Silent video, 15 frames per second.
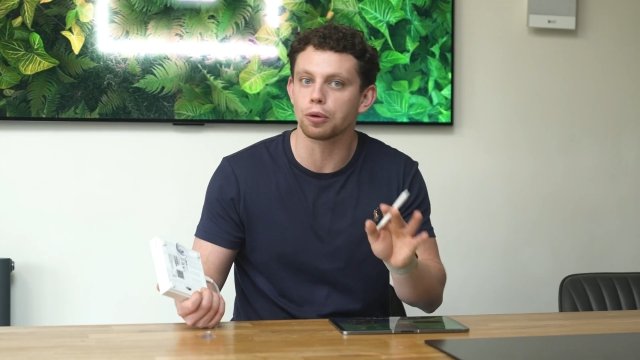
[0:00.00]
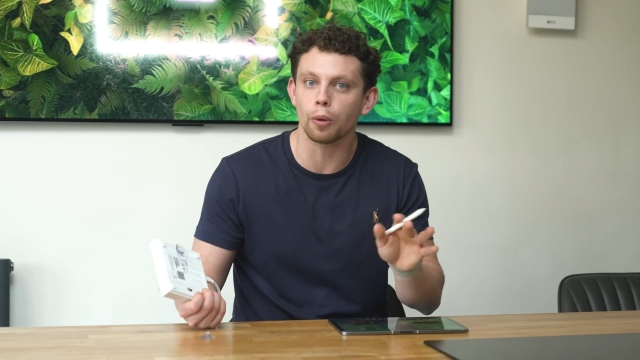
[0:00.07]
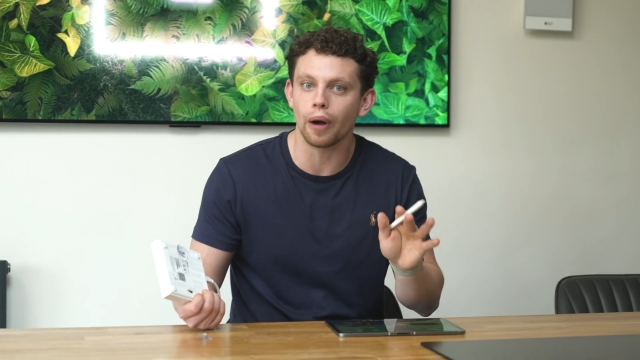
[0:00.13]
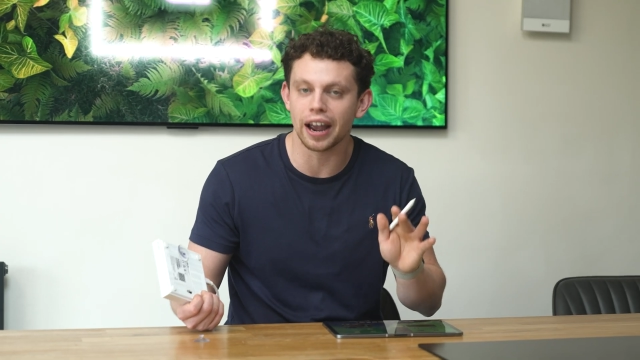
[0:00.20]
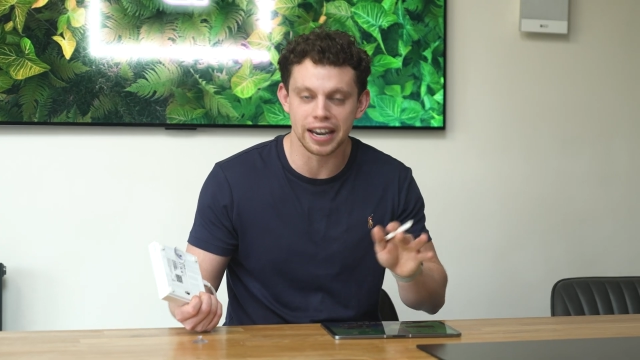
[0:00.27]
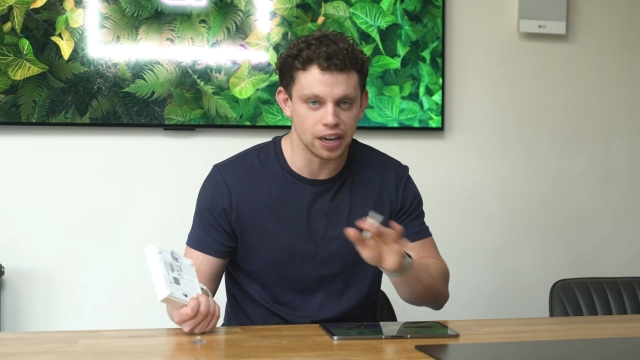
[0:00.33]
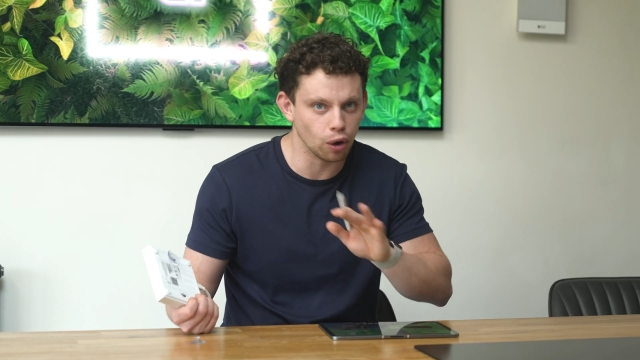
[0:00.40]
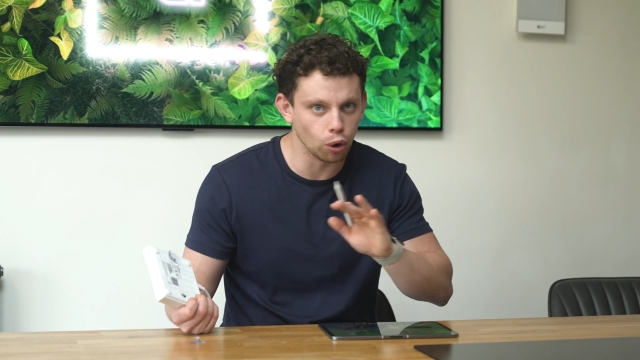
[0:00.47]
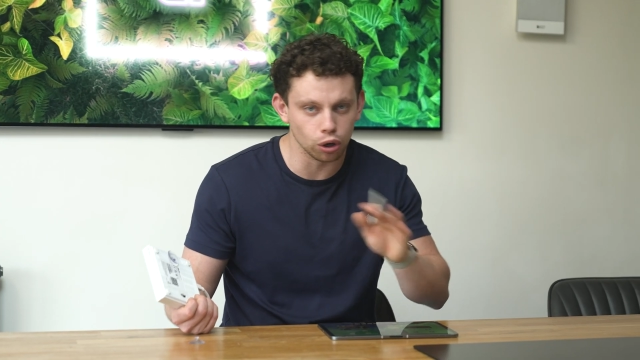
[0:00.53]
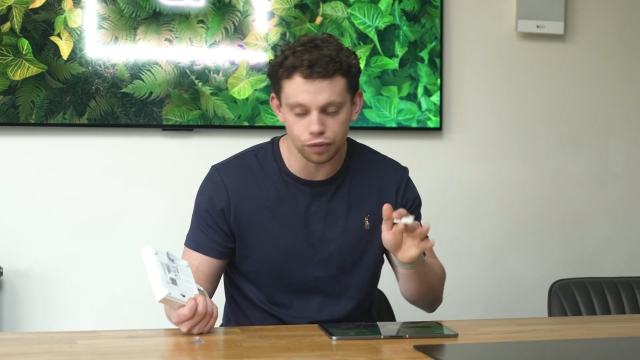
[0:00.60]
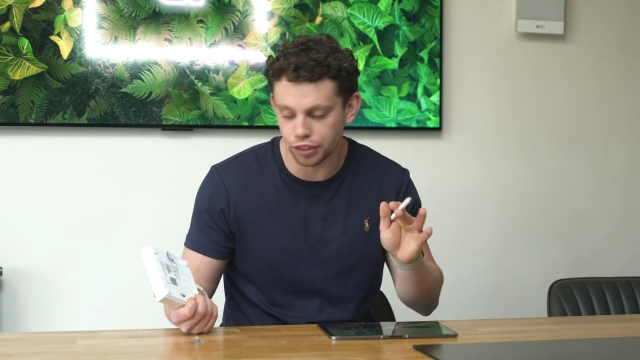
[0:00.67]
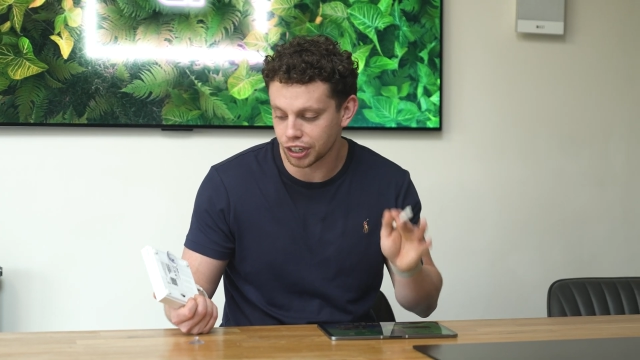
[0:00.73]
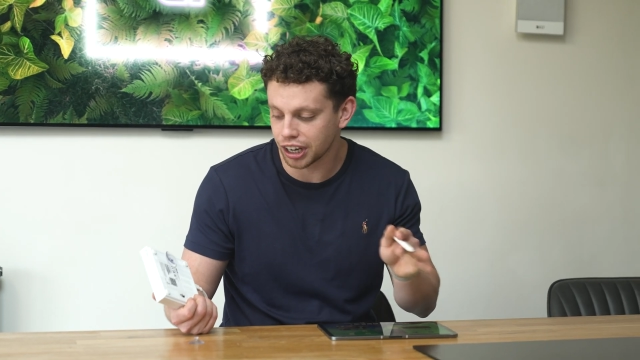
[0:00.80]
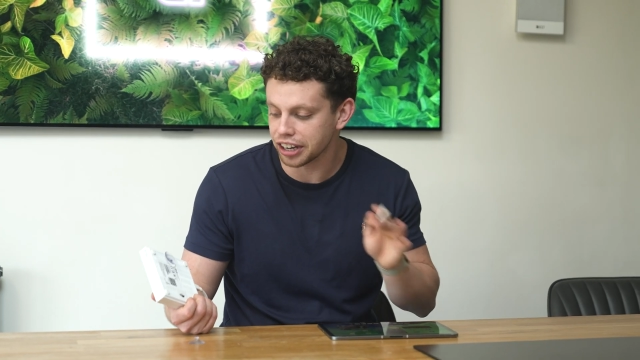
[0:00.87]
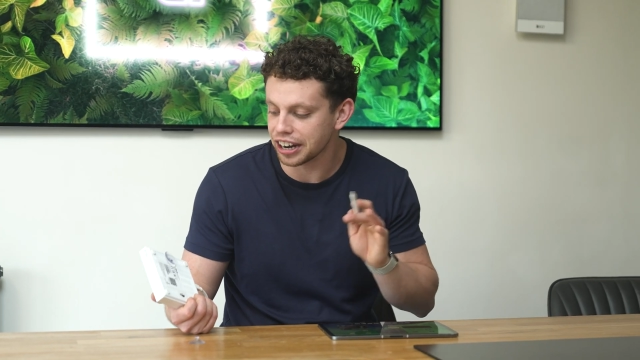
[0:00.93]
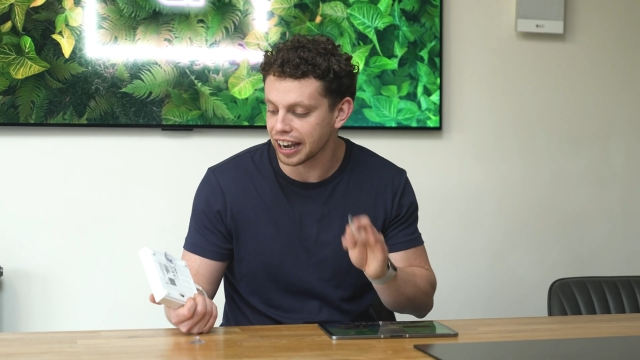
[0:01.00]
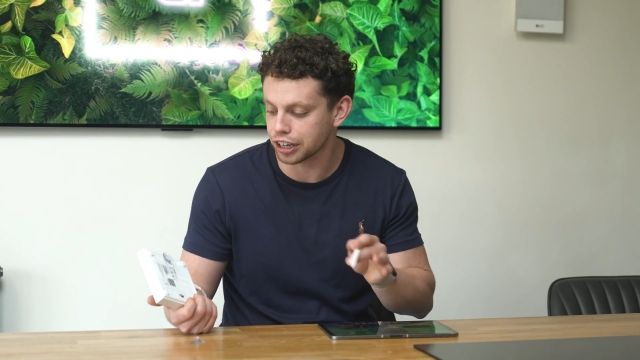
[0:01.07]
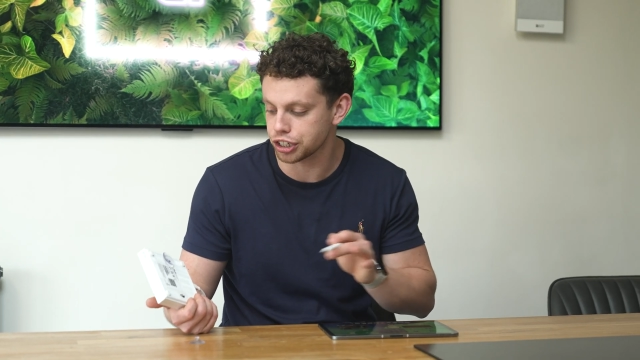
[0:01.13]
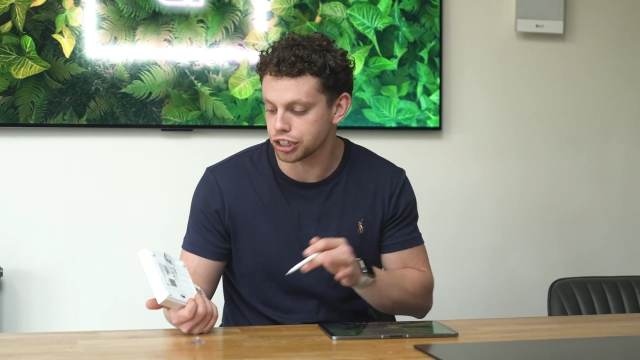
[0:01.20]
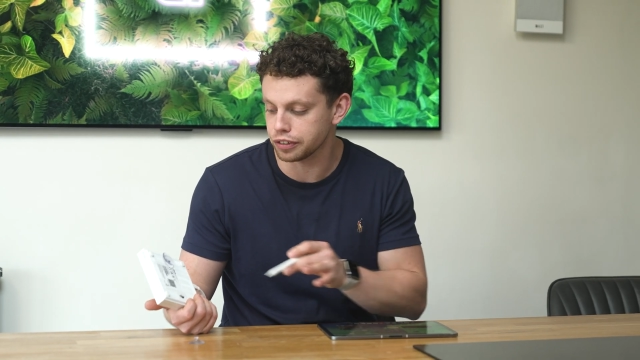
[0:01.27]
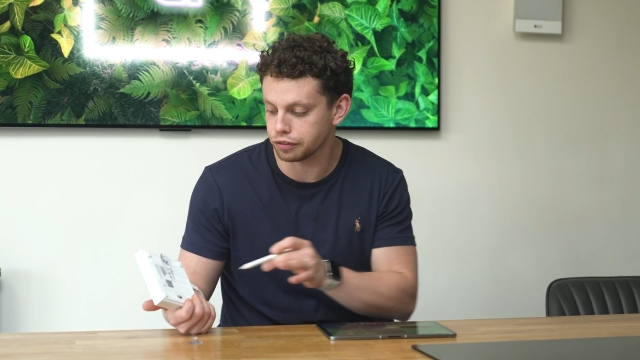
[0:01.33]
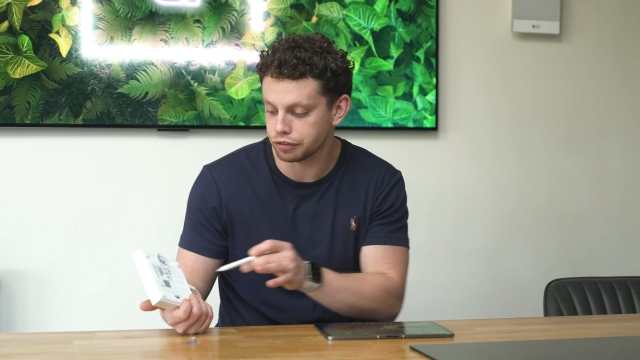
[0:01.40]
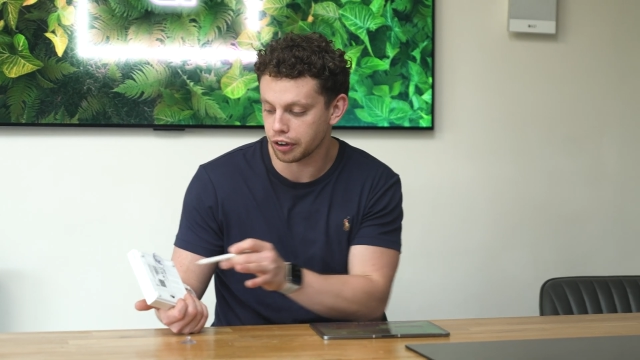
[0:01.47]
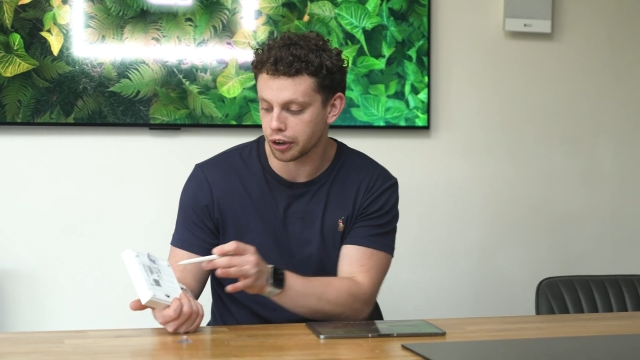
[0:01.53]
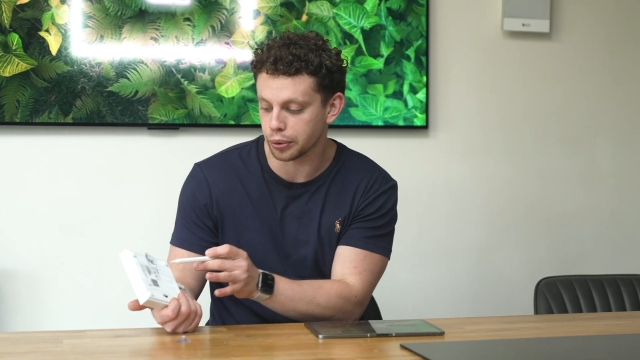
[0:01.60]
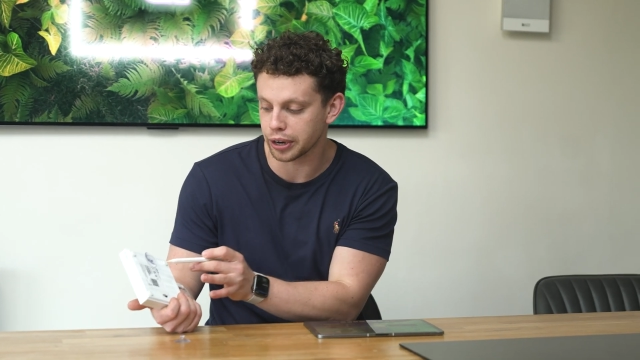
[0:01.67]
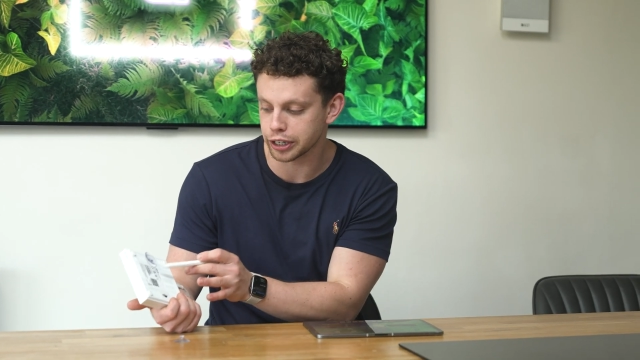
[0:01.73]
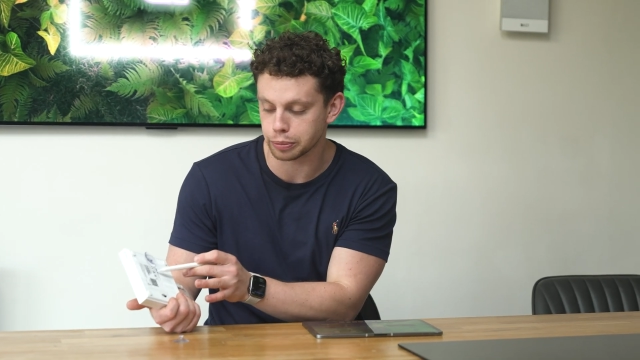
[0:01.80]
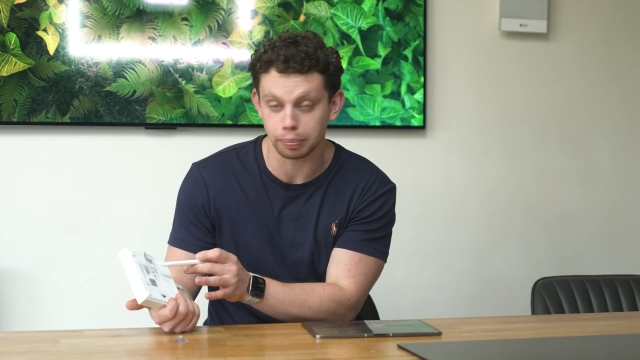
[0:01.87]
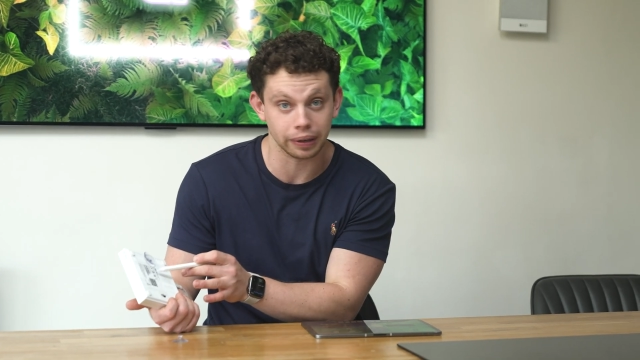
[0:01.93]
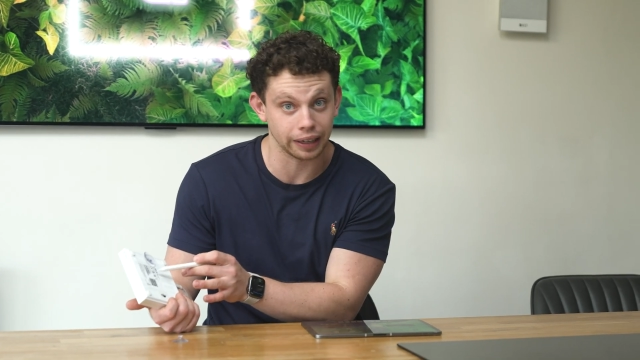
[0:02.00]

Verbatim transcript: the way, all of the connection info is